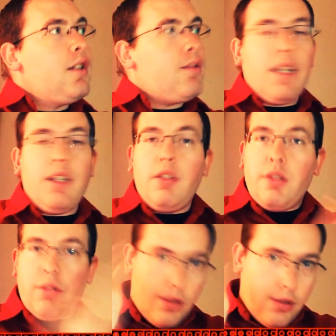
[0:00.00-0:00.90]
to make
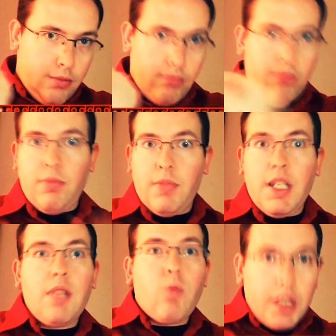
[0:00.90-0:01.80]
your
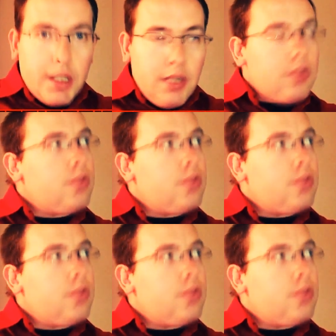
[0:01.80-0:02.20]
teeth white,